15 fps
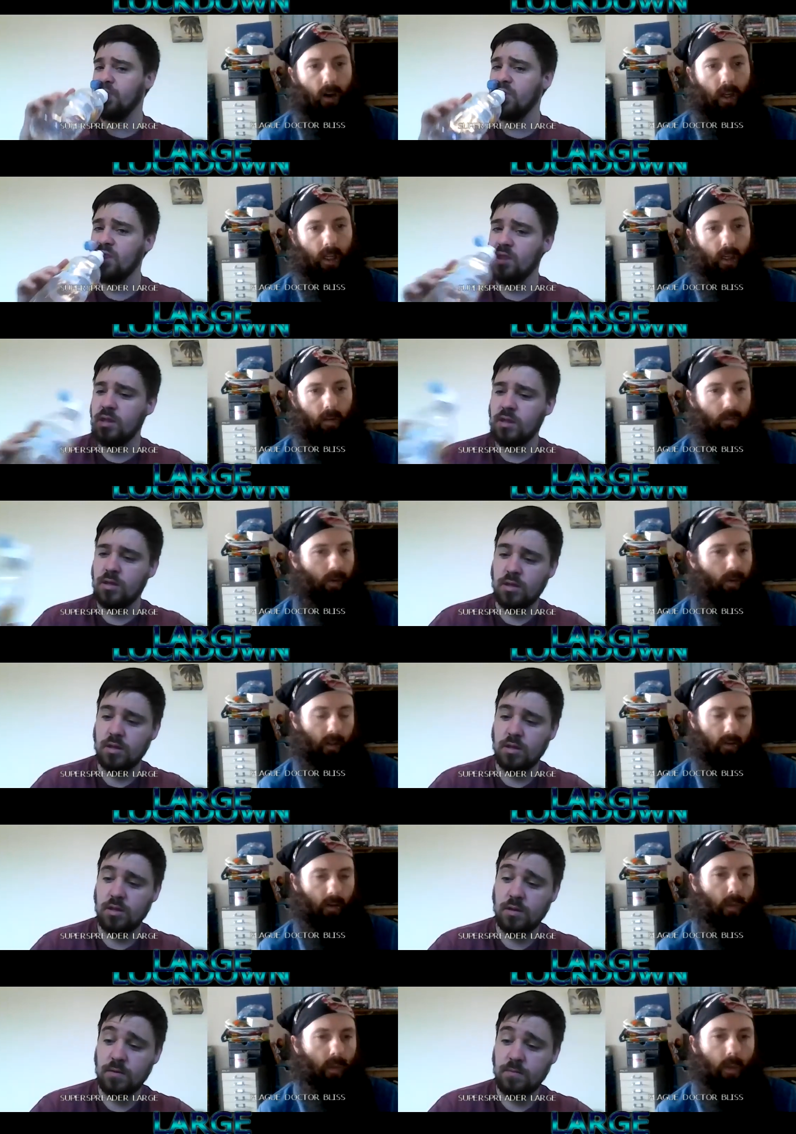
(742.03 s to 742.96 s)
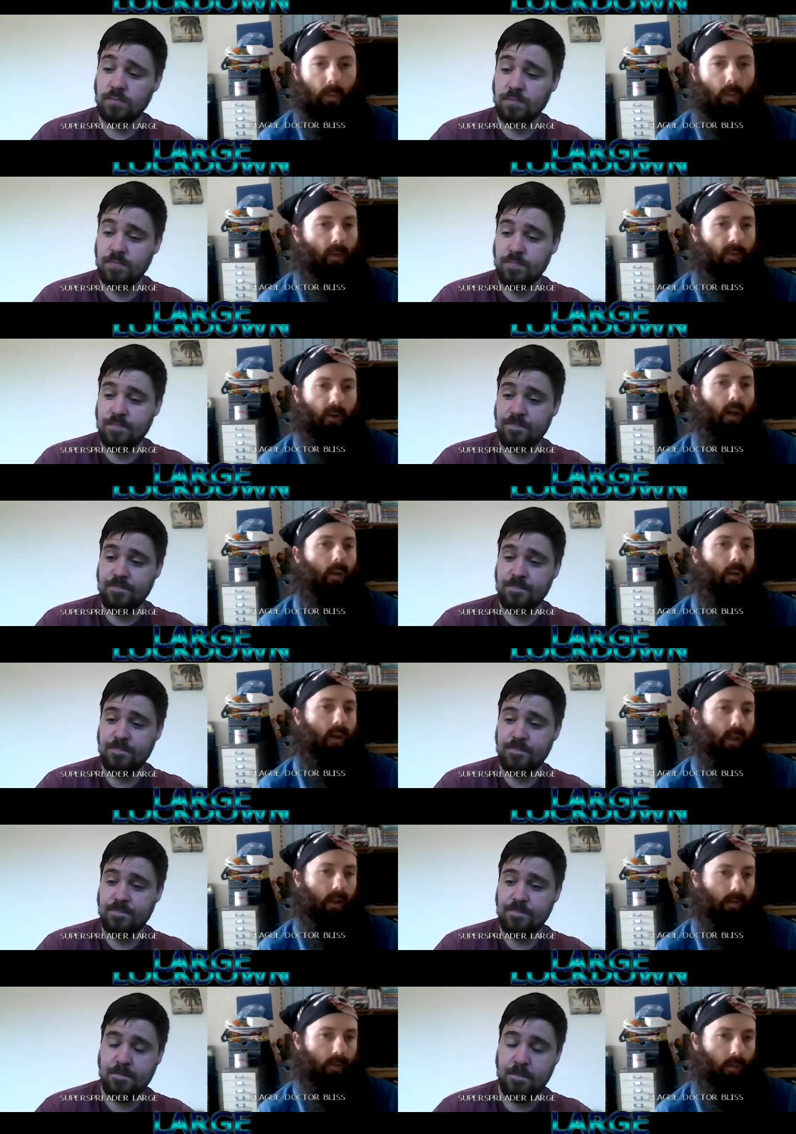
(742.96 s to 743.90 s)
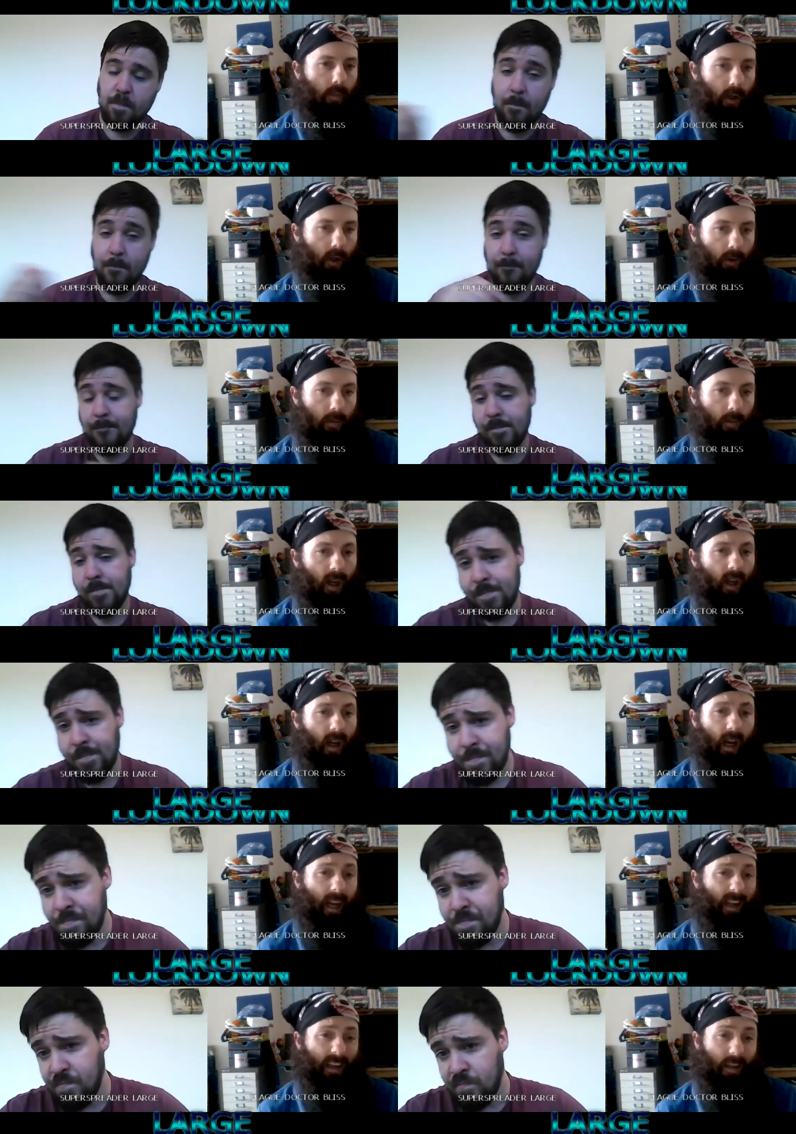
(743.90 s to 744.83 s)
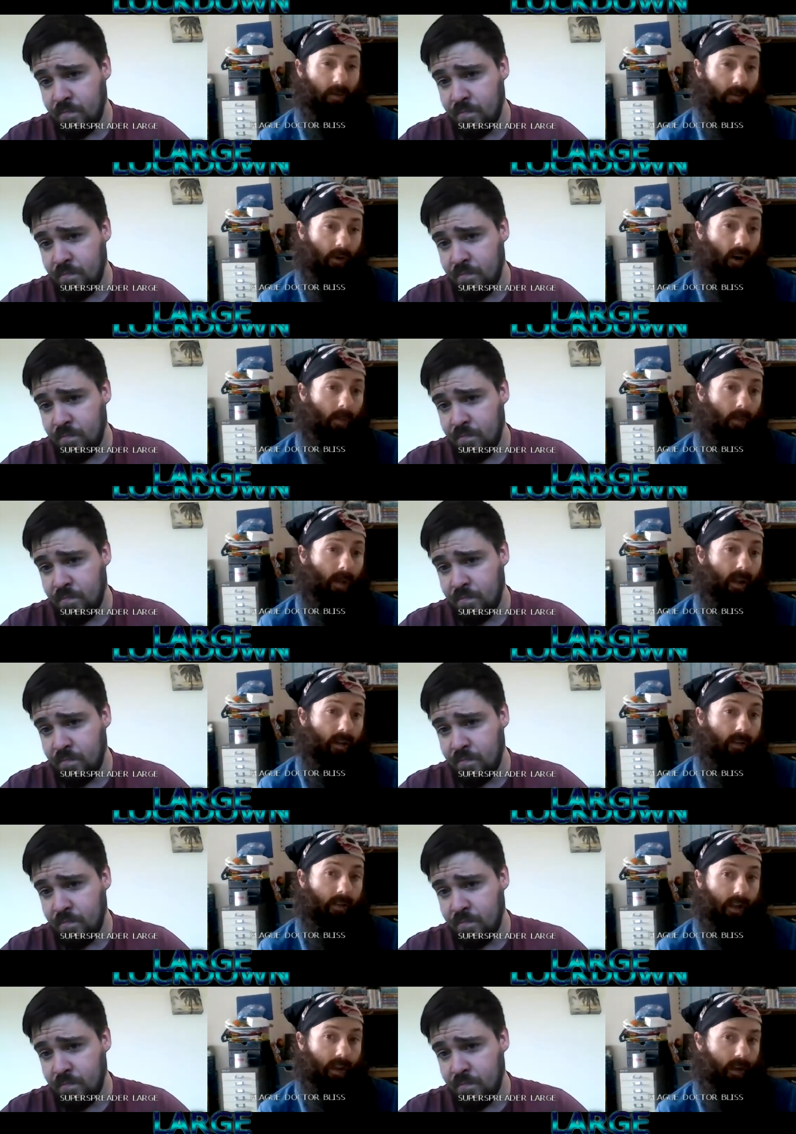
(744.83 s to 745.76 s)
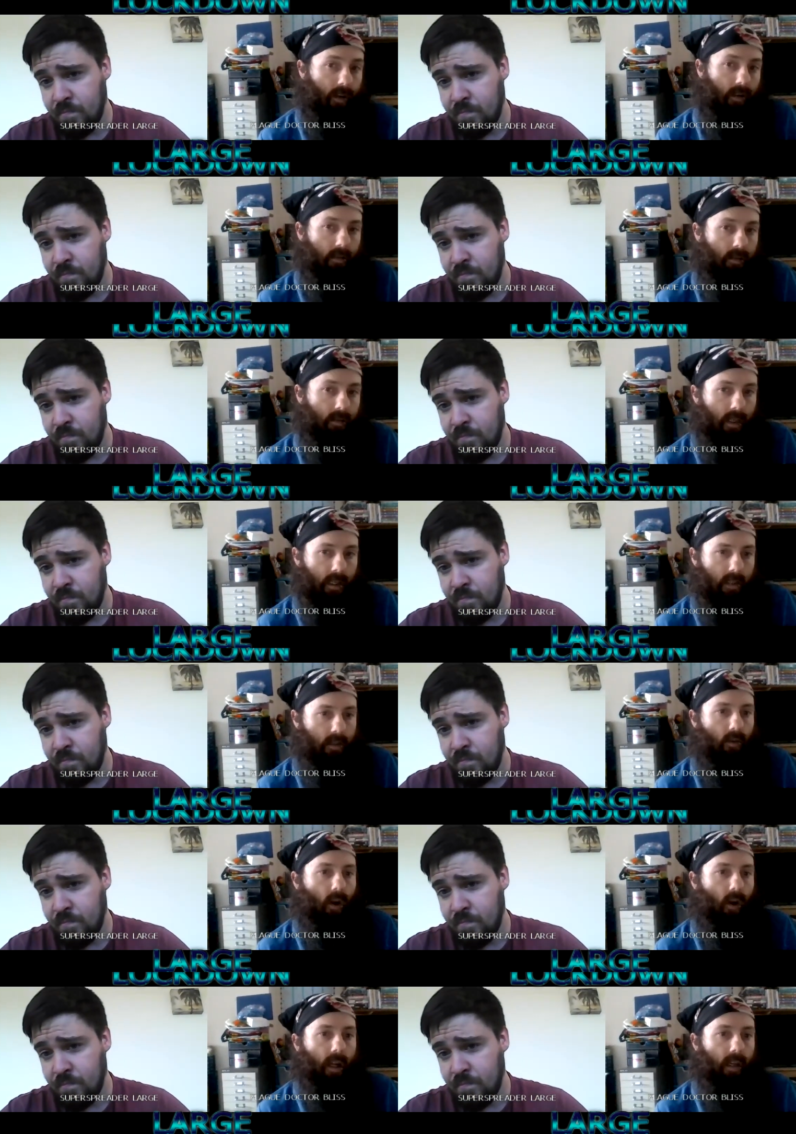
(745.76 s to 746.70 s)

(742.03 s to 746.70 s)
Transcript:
Speaker 1: In fact, some people prefer working from home, and environmentally, it's great.